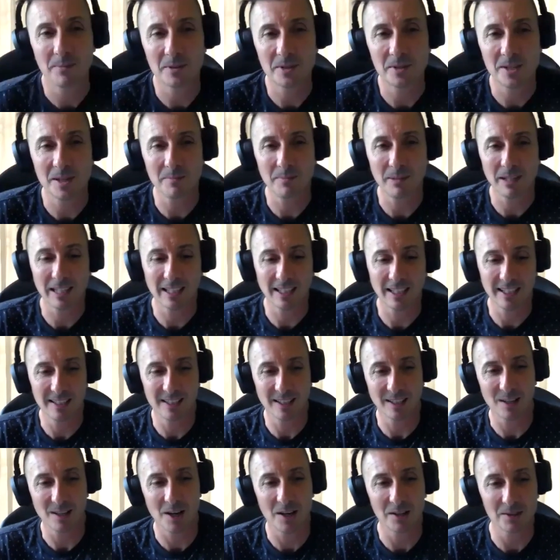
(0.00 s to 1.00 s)
Typically, the
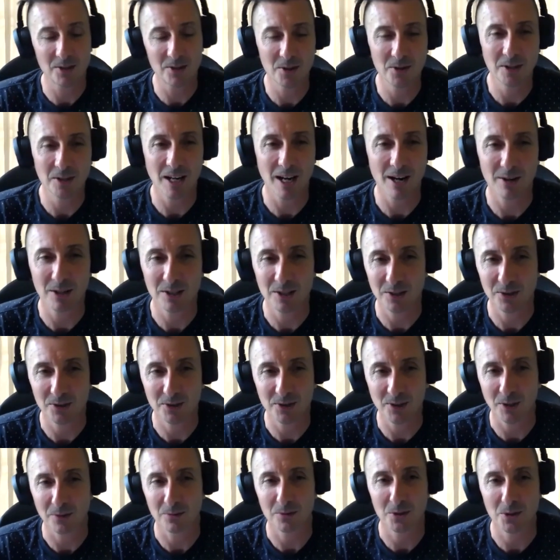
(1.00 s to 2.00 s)
cartoon characters
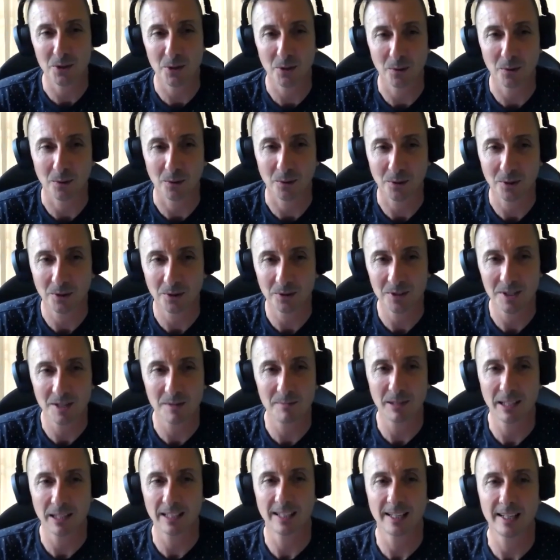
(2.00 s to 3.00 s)
don't talk.
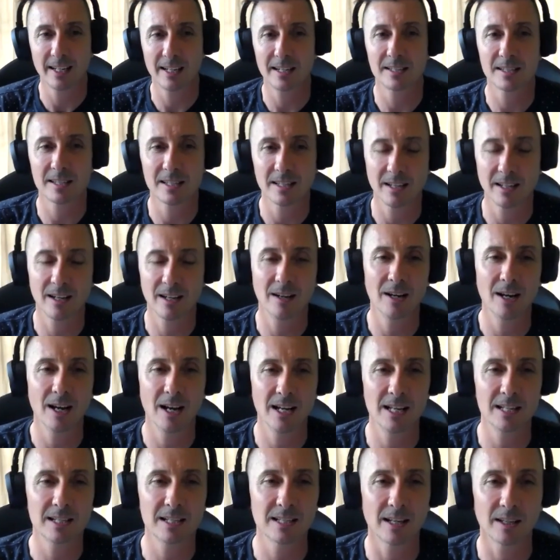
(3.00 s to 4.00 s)
Typically, it's
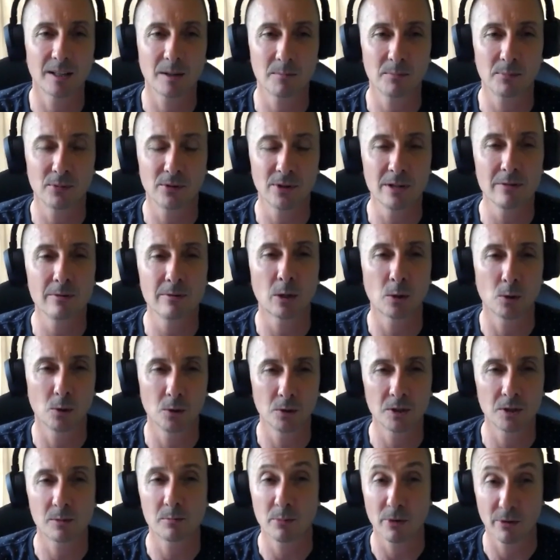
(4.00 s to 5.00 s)
like a
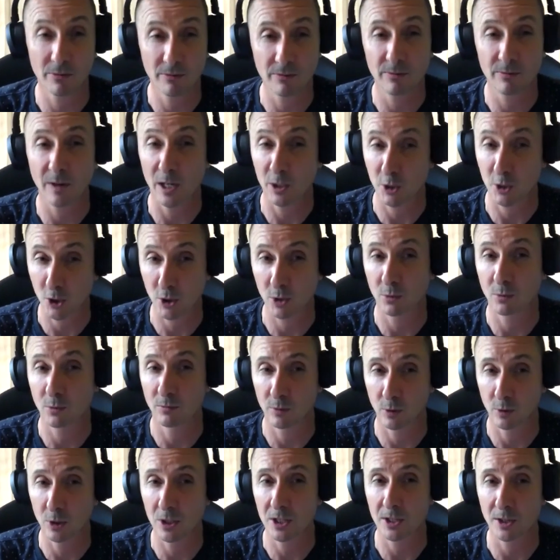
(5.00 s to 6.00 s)
pre-recorded professional
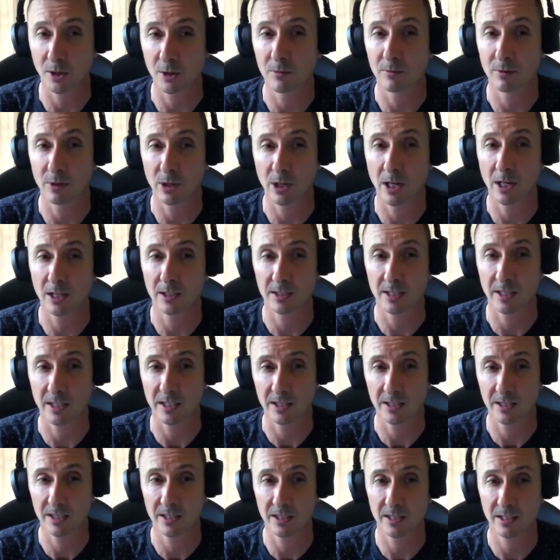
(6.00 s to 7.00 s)
voiceover
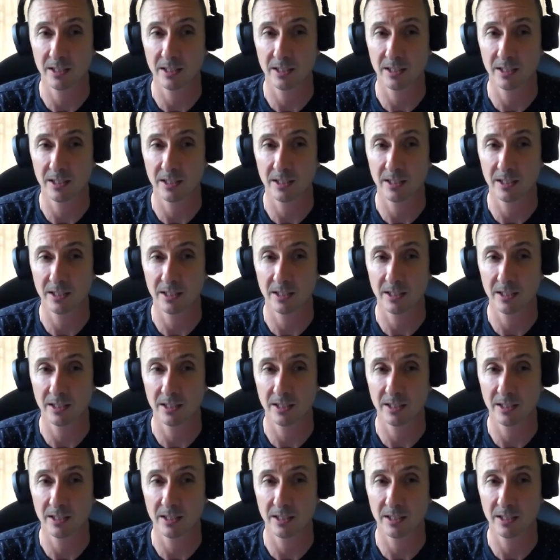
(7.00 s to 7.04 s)
artist.